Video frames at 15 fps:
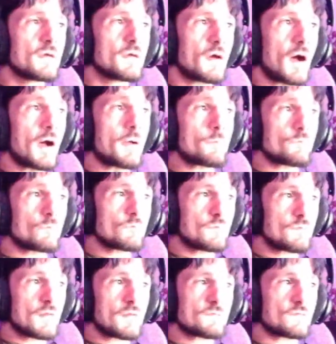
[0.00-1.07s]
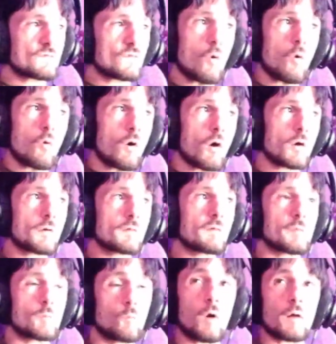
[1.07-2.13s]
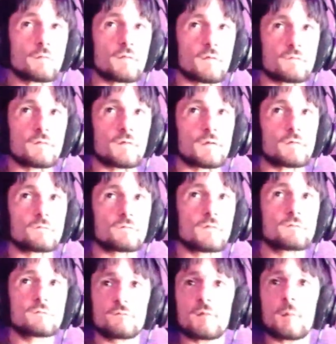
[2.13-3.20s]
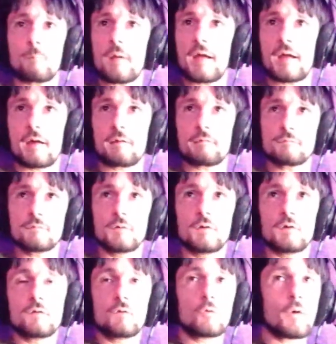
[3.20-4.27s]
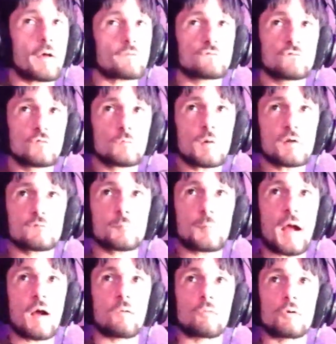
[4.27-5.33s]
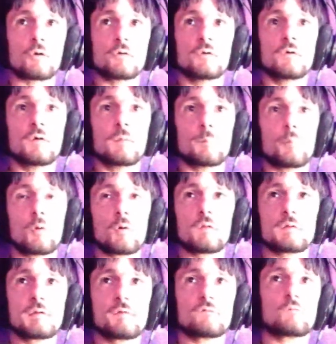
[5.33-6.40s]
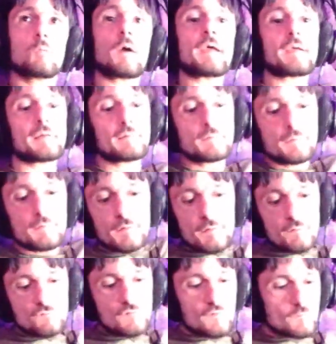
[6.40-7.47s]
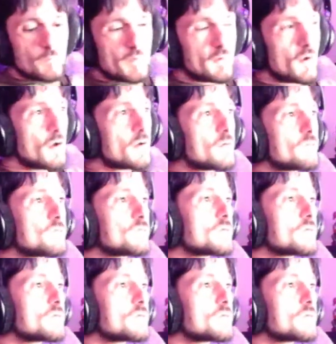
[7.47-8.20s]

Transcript: this is wholeheartedly what this is. This is a man who has too much power, pulling his weight just because